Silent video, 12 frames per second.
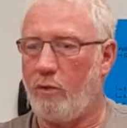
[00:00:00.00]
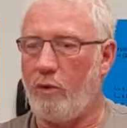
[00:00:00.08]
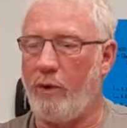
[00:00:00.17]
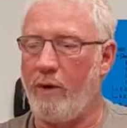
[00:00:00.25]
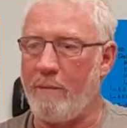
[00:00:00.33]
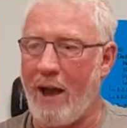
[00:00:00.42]

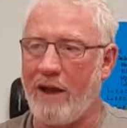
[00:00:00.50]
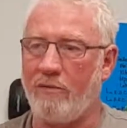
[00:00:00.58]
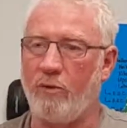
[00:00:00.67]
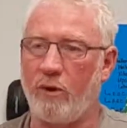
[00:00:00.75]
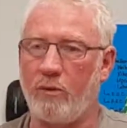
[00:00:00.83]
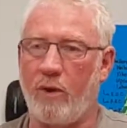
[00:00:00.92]
We went back
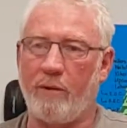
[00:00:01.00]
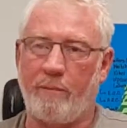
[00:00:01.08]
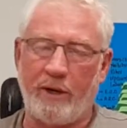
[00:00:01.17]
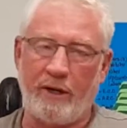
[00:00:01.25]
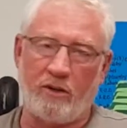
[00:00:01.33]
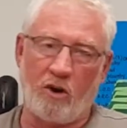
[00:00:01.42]
and forth quite a
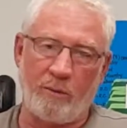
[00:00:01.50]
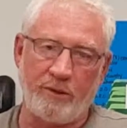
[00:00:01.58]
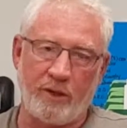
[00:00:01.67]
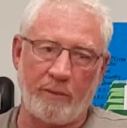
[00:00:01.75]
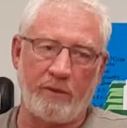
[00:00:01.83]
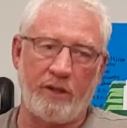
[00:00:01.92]
bit. He told me
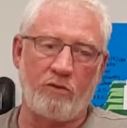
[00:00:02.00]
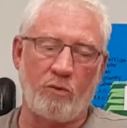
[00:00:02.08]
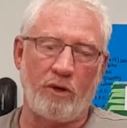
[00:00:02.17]
some things.